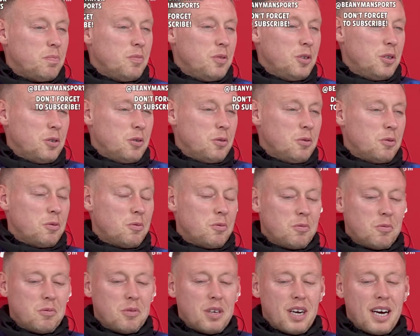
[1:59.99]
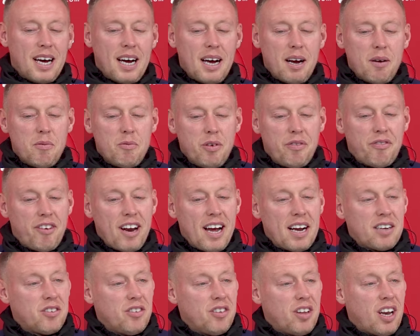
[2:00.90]
you uh,
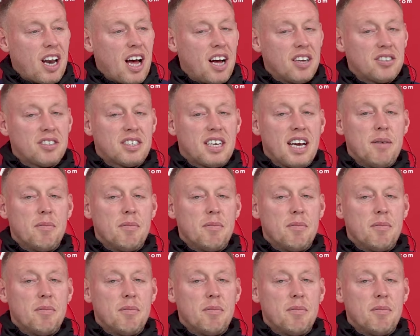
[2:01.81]
reflect on the last